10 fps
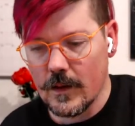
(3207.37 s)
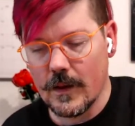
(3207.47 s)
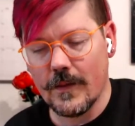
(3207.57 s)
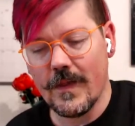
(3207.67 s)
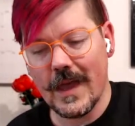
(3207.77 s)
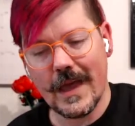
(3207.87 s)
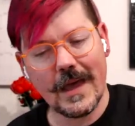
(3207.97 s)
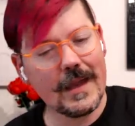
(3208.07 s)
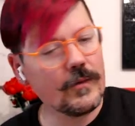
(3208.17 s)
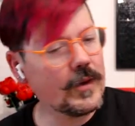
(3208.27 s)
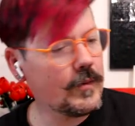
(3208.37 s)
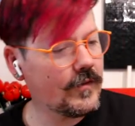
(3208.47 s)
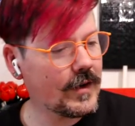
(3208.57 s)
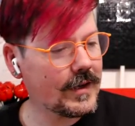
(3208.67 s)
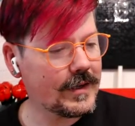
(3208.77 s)
And then we move
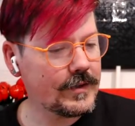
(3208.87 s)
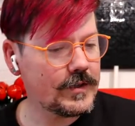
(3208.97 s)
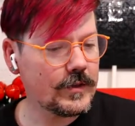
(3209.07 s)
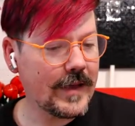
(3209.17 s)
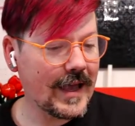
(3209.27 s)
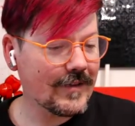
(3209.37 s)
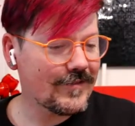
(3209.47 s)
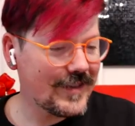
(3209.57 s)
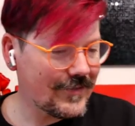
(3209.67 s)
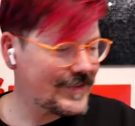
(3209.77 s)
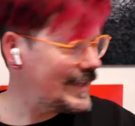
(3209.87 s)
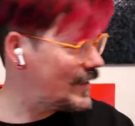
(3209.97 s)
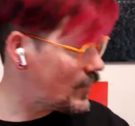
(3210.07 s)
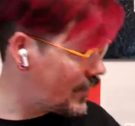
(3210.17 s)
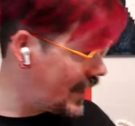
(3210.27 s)
on to bag
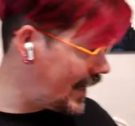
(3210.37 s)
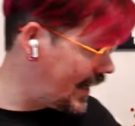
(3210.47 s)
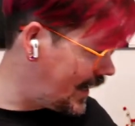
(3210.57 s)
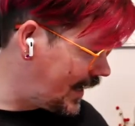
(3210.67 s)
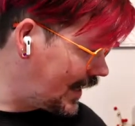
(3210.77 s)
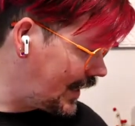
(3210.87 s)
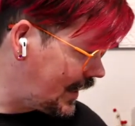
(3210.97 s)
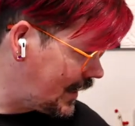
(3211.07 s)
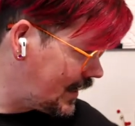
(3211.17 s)
53.